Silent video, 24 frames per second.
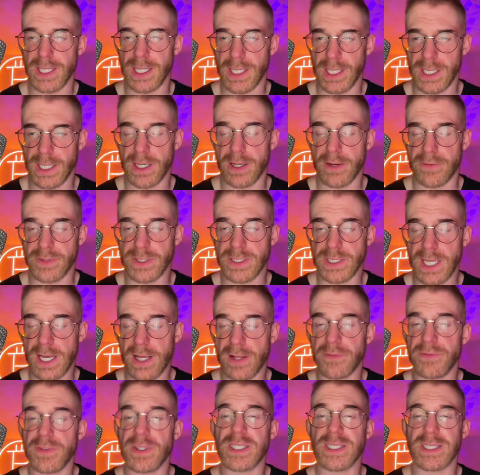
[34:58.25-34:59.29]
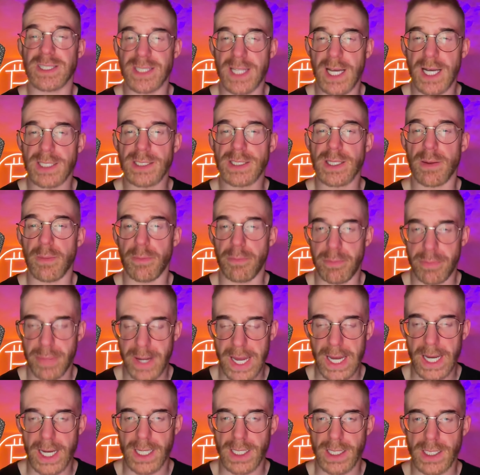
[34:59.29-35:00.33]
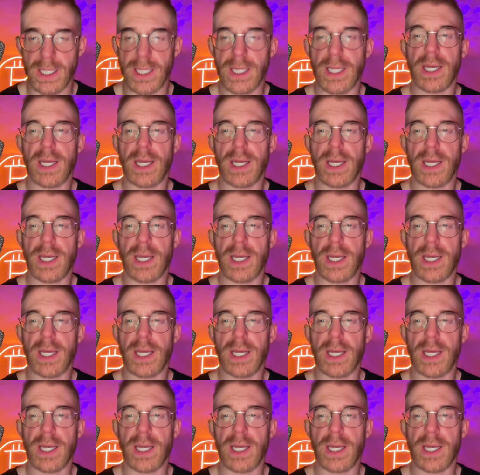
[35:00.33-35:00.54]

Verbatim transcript: in and of itself is not bad.